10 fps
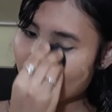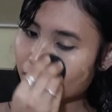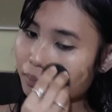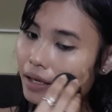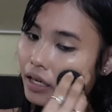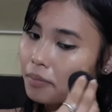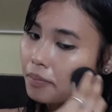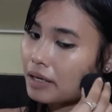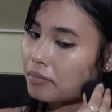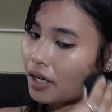that
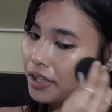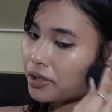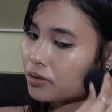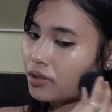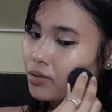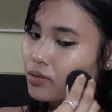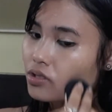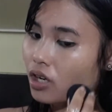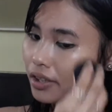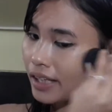Makeup by Mario
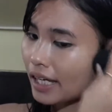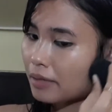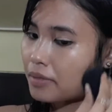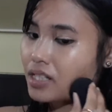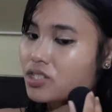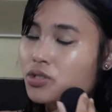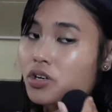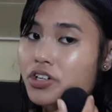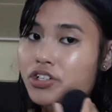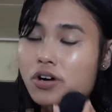use on Kim is
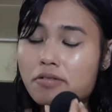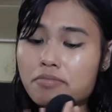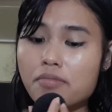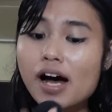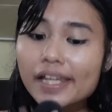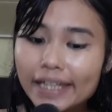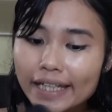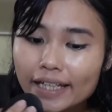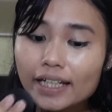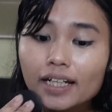Giorgio
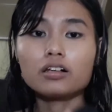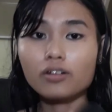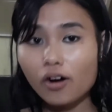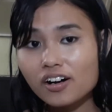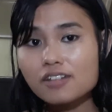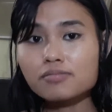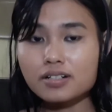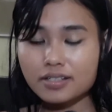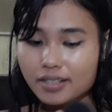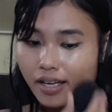Armani, Laura
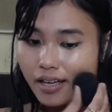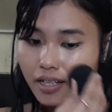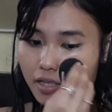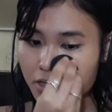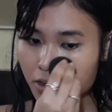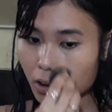Mercier.